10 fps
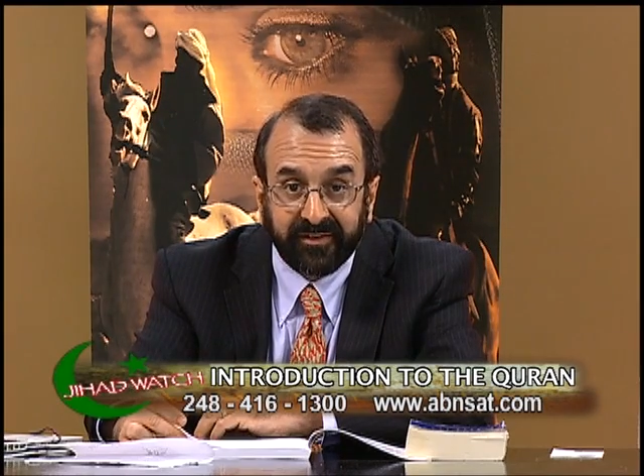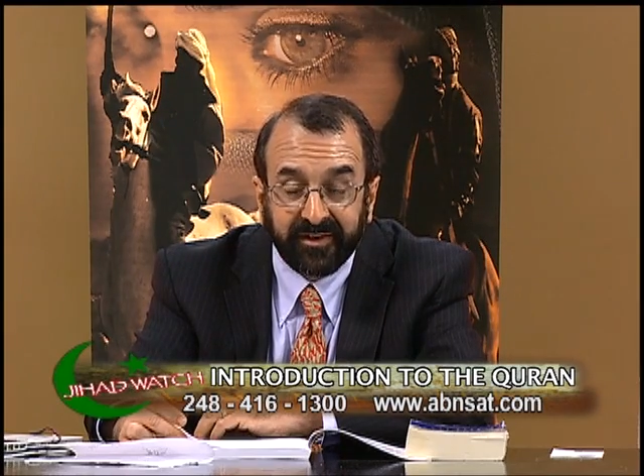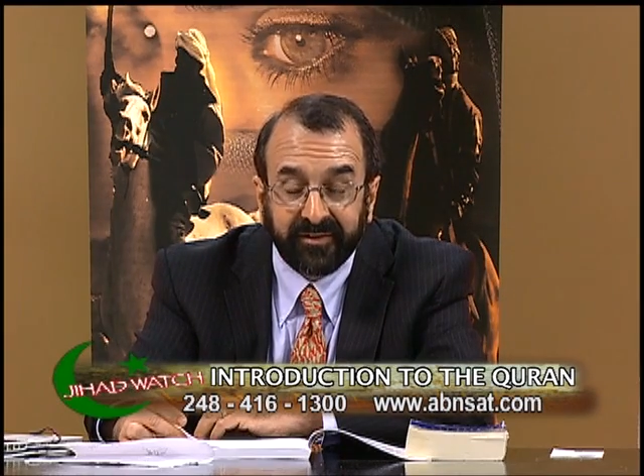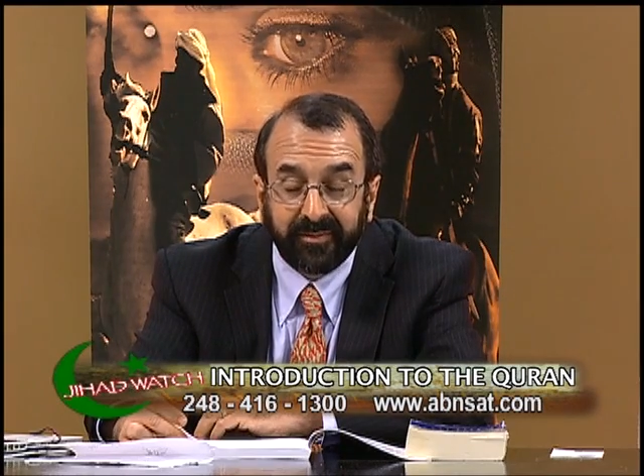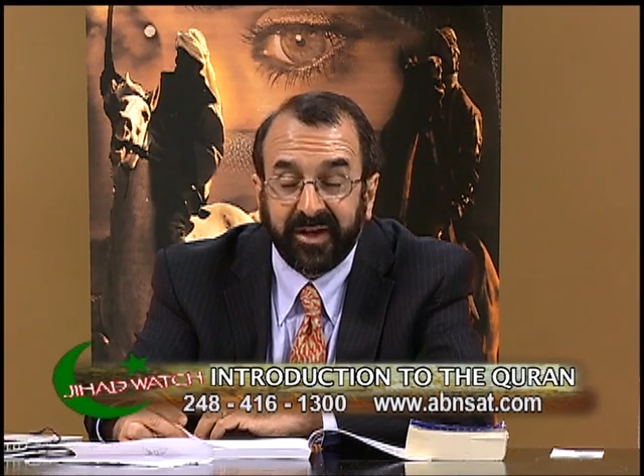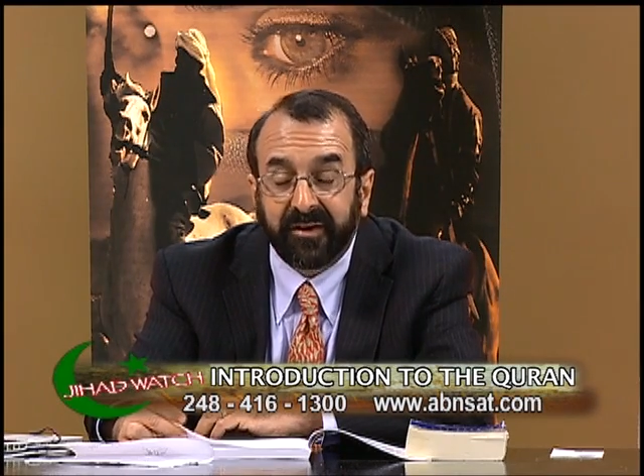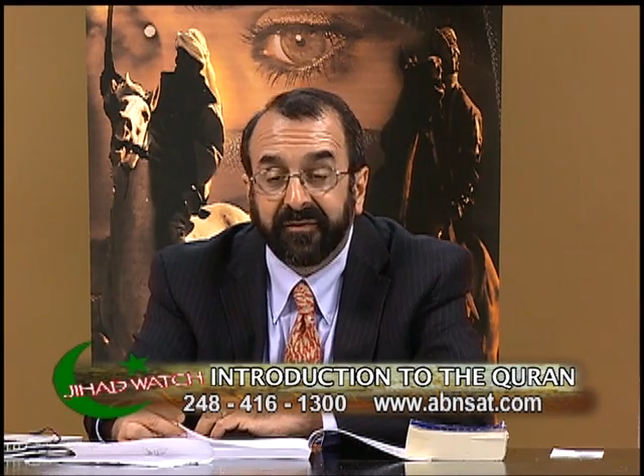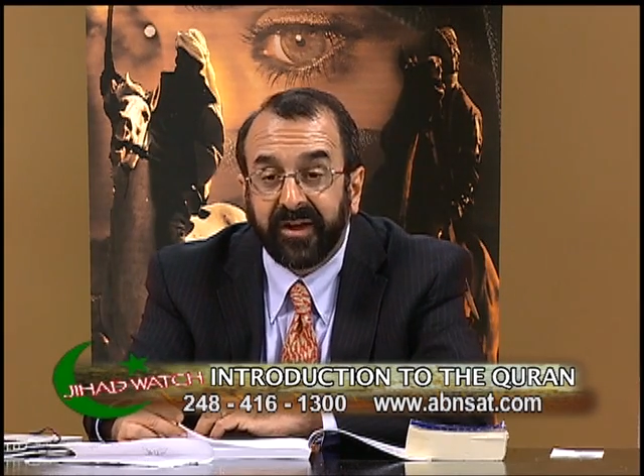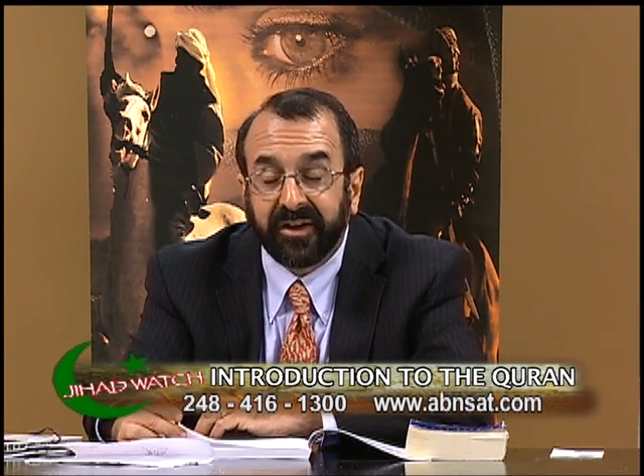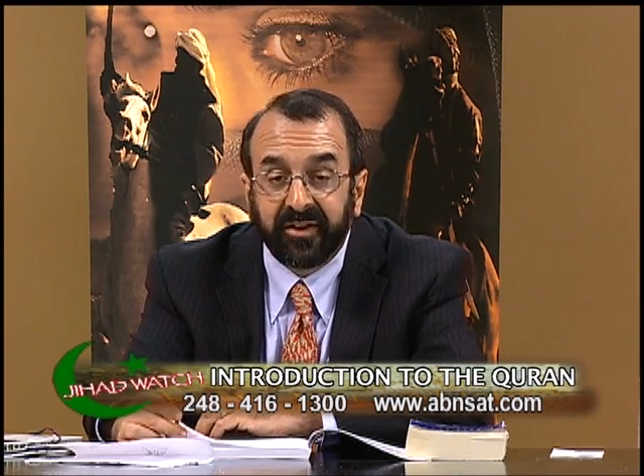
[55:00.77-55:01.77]
As a matter of
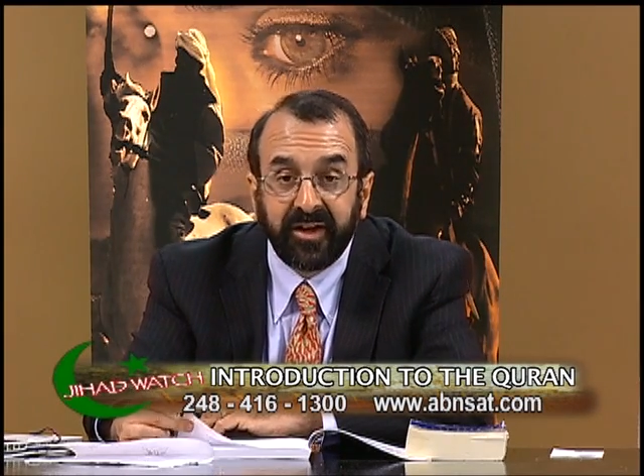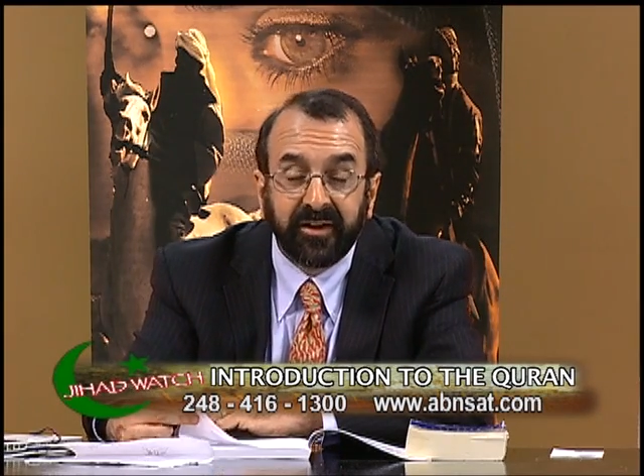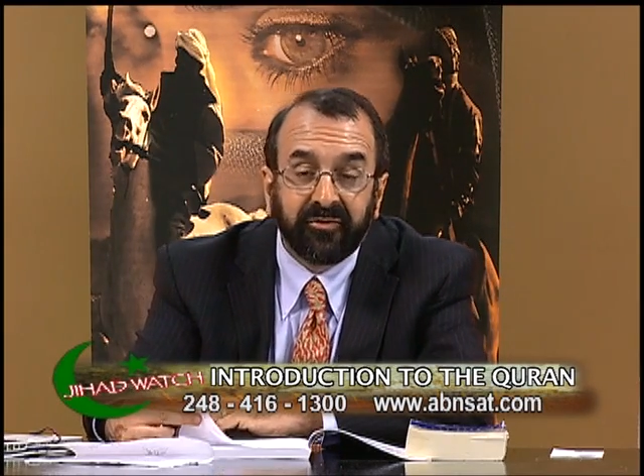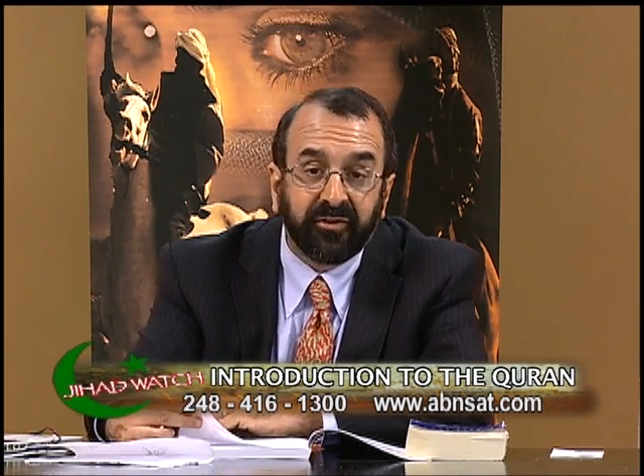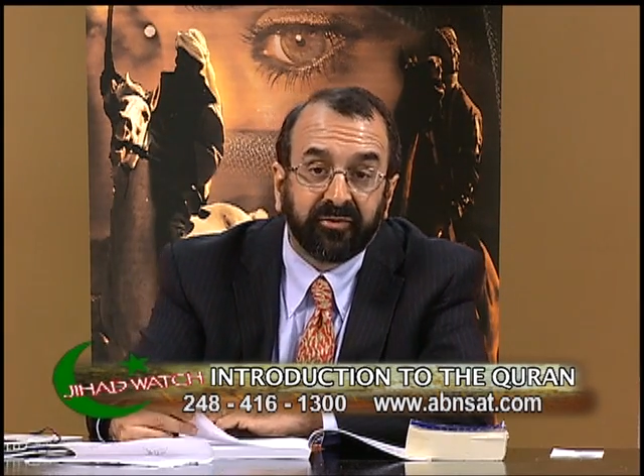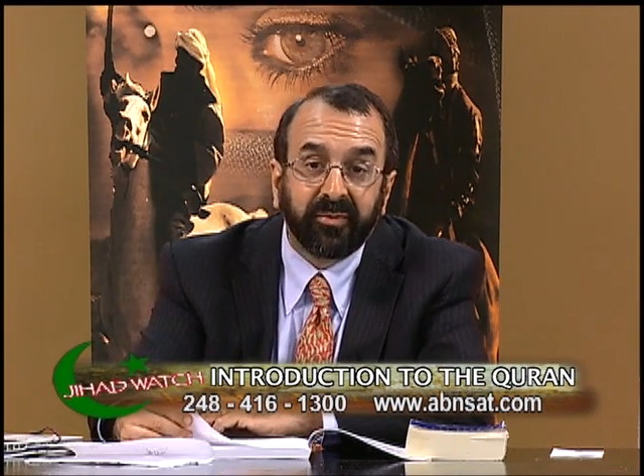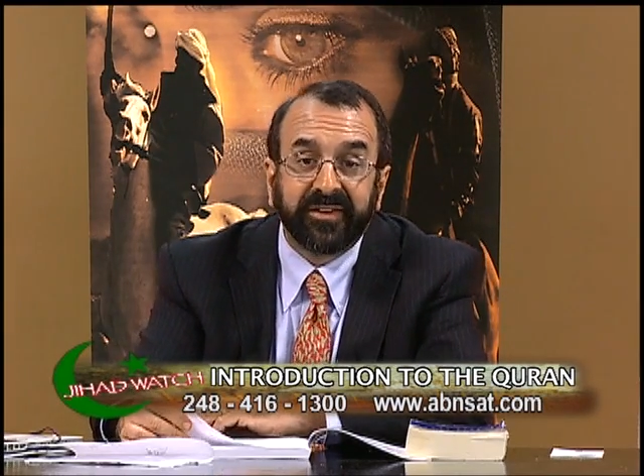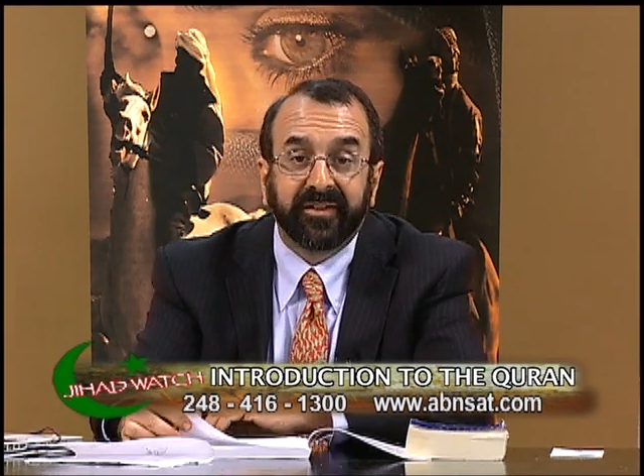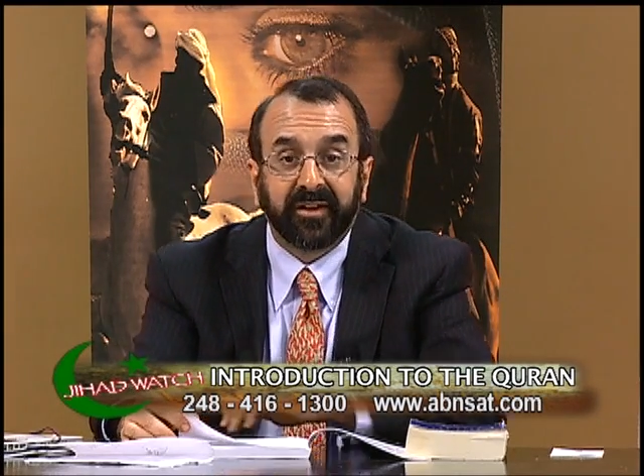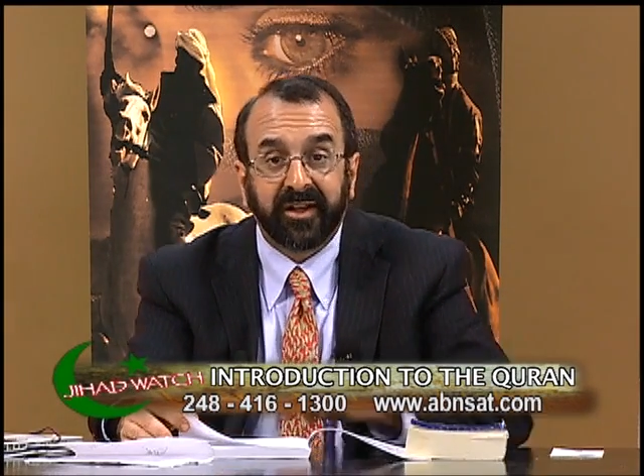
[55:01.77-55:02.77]
fact, just
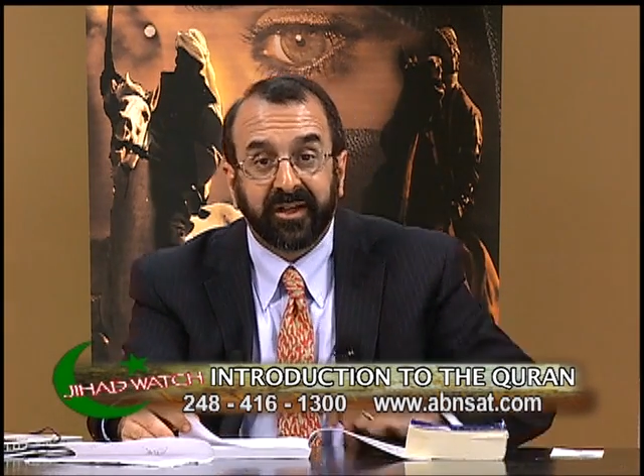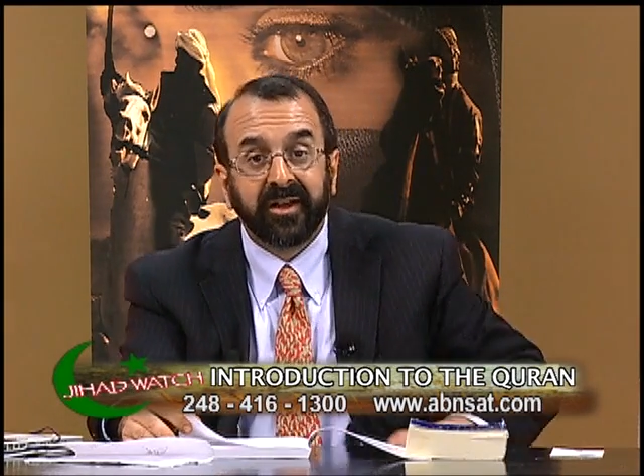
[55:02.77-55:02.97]
recently,